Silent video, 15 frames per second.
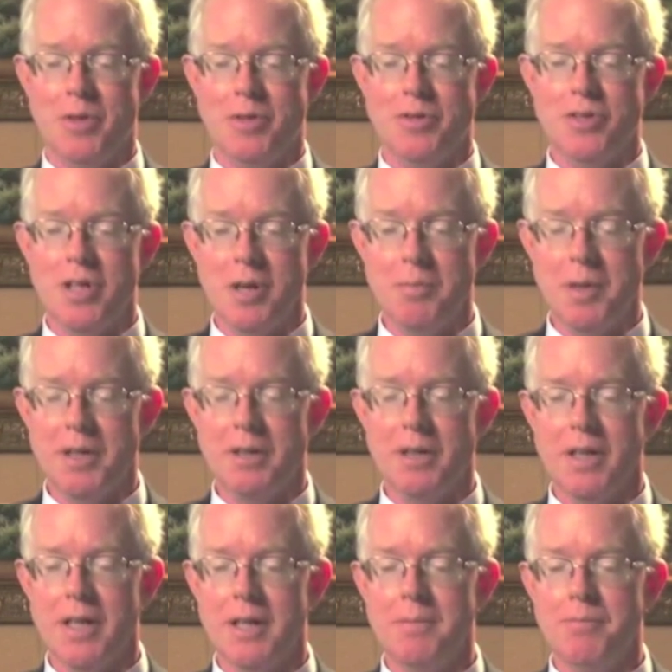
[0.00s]

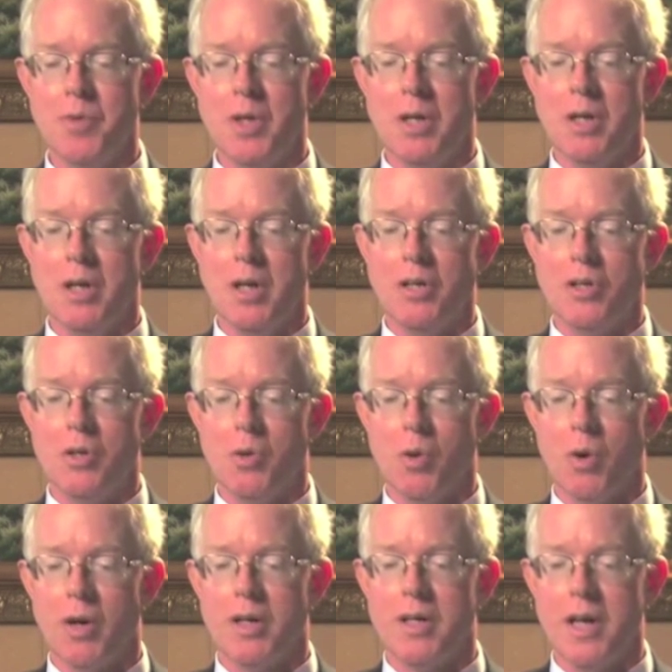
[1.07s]
Typically,
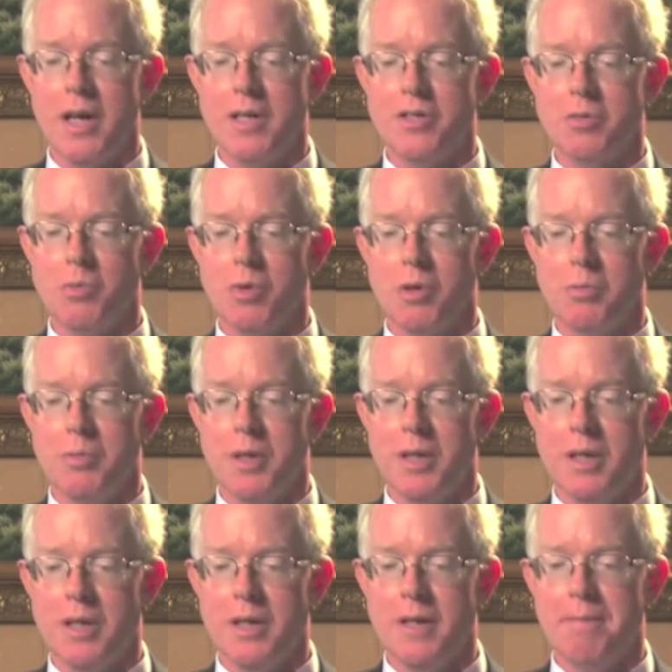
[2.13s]
your case will
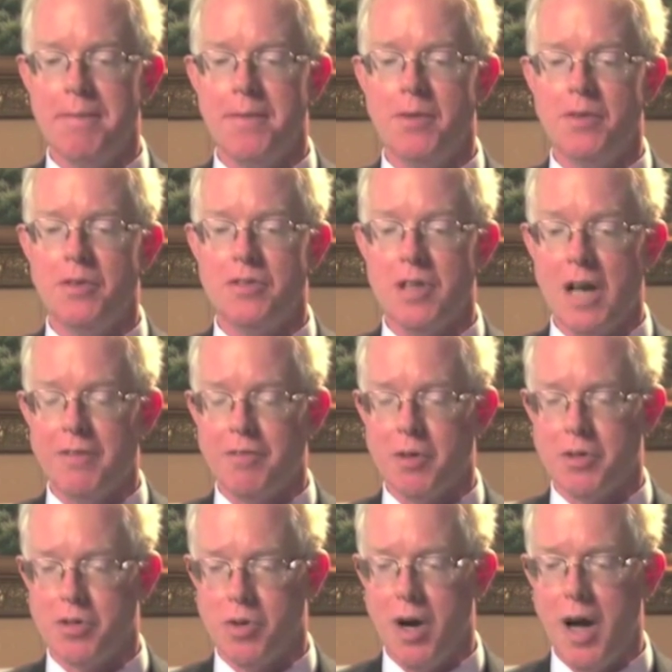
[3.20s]
be set for
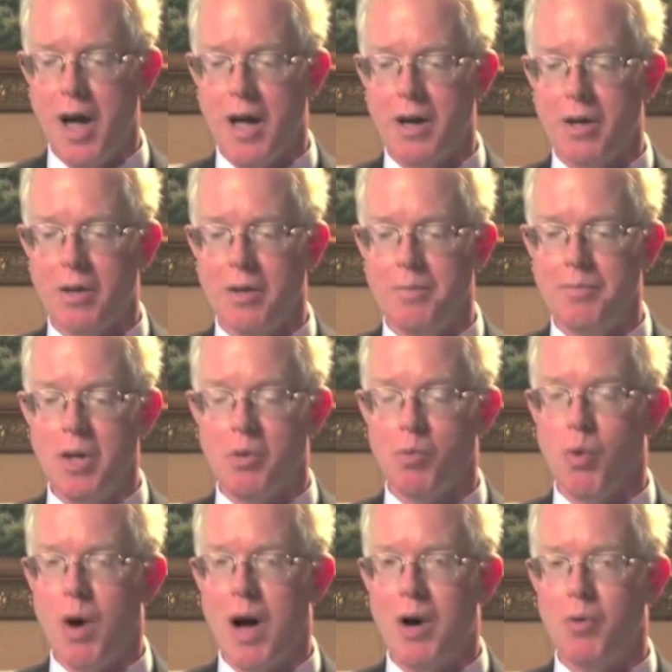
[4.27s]
trial
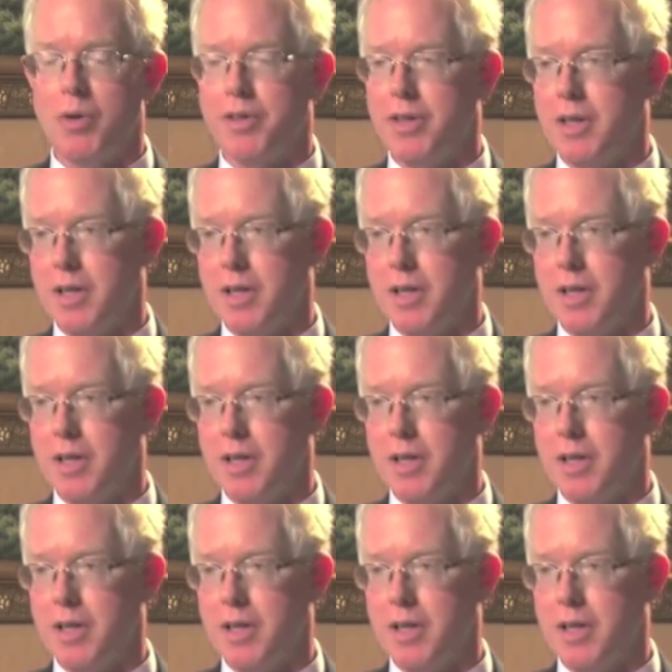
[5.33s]
well within a